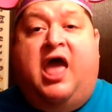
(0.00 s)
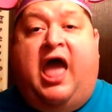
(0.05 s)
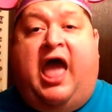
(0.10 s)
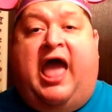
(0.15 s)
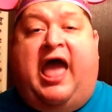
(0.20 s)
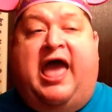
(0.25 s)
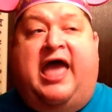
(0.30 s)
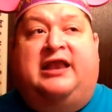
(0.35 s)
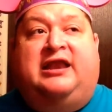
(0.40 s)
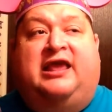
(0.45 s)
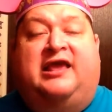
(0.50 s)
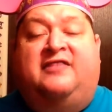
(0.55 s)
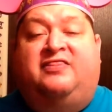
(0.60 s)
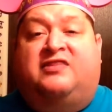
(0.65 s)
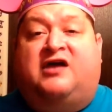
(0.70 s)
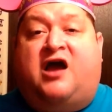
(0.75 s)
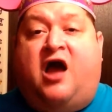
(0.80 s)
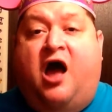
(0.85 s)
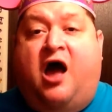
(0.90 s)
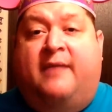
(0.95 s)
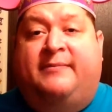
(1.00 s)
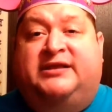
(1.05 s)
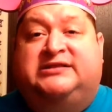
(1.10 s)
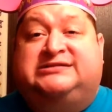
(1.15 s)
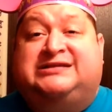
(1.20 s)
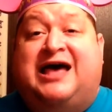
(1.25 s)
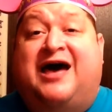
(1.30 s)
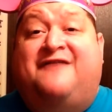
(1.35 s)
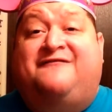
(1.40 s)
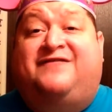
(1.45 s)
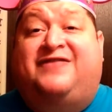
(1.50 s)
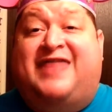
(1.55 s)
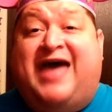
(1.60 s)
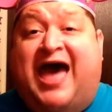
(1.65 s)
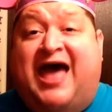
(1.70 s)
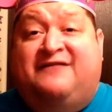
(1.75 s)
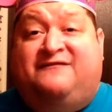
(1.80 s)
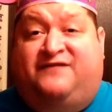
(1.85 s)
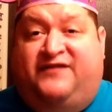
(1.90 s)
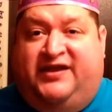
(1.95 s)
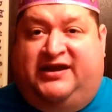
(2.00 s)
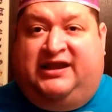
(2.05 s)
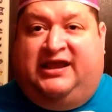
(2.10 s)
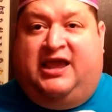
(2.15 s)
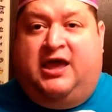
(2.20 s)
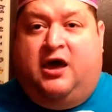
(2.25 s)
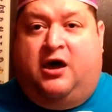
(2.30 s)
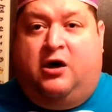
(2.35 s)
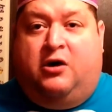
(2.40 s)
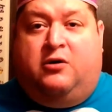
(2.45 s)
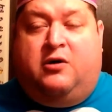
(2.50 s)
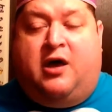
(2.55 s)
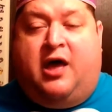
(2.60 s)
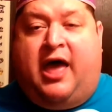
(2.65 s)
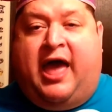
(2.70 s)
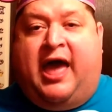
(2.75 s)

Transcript: and in the comments of that video,